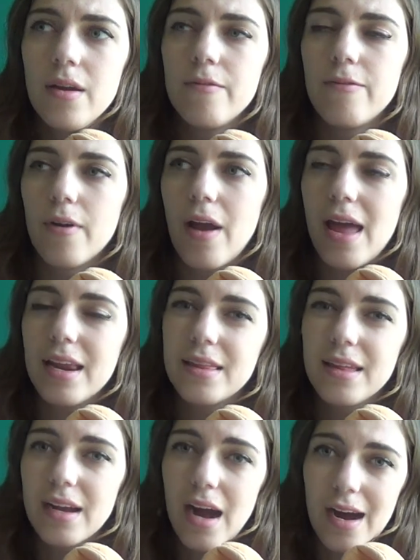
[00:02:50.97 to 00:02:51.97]
for
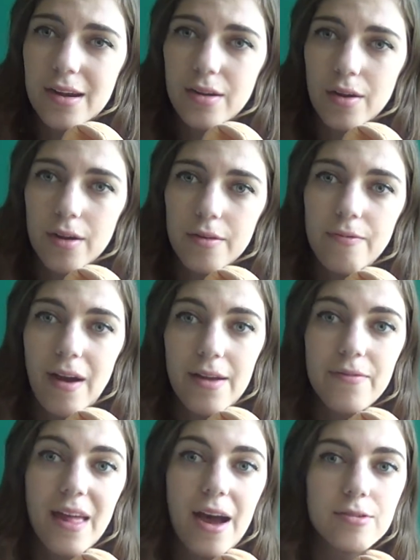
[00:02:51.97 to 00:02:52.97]
anything under
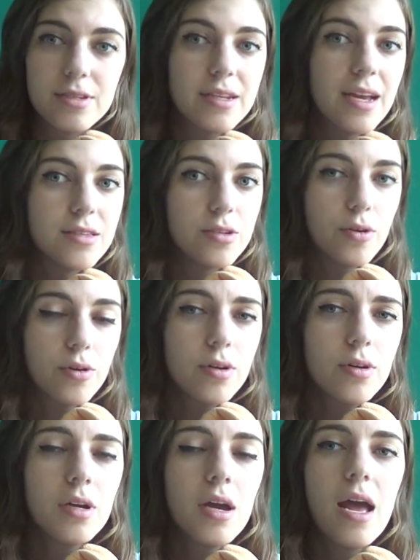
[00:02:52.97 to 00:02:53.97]
5,000 yen
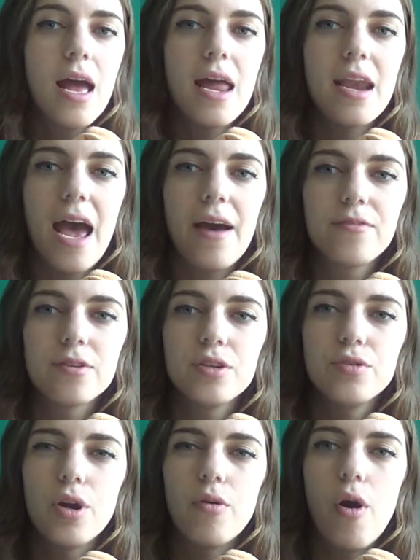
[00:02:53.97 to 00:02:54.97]
total, and after
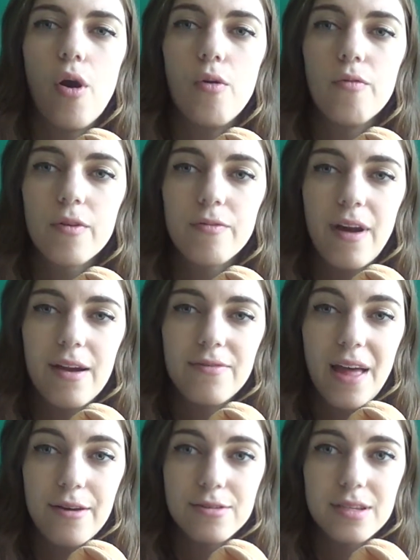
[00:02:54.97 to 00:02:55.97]
you go over
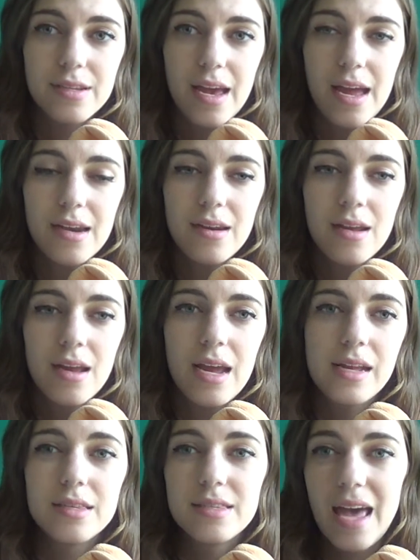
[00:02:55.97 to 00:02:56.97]
5,000 yen,
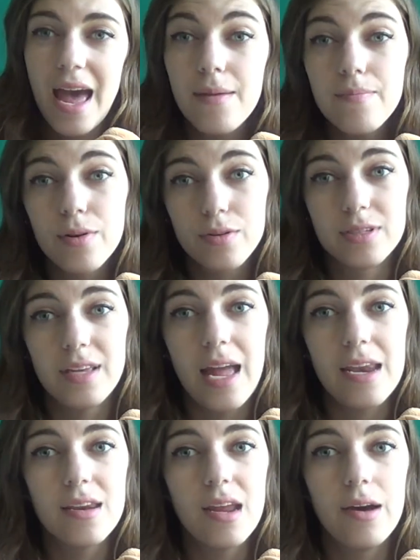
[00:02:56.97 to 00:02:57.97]
it's
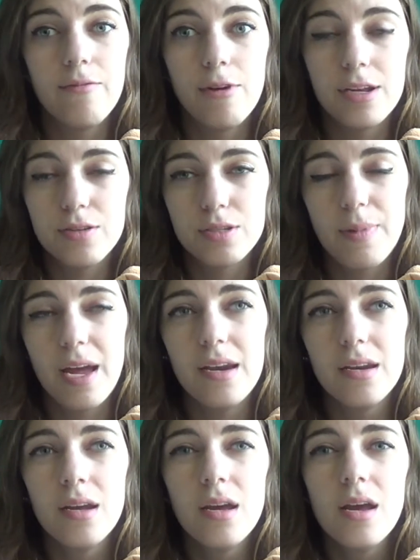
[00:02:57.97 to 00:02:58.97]
10% of what you spend.
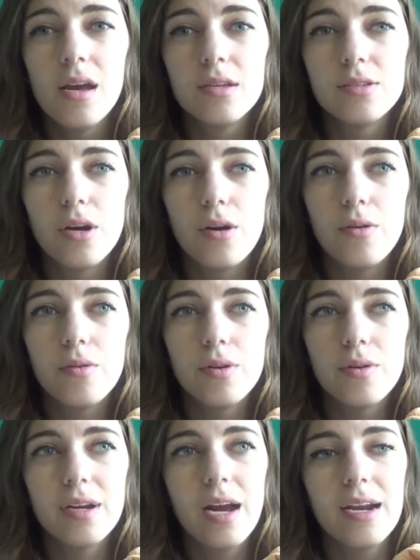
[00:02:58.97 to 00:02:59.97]
So
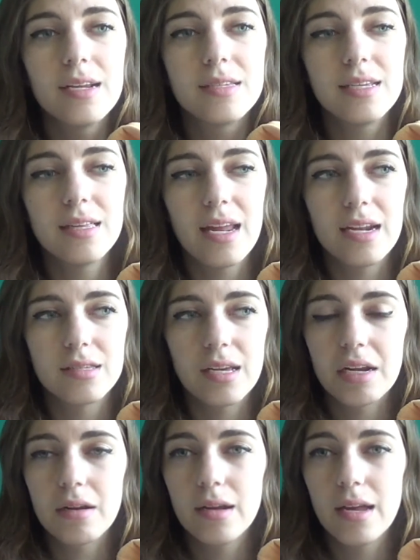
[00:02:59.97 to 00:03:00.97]
you can kind of see that it's
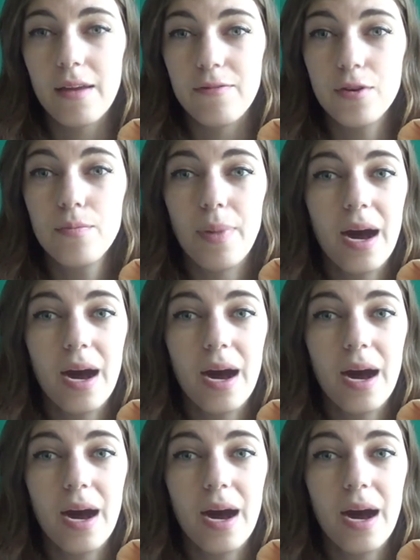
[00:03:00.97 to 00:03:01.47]
if you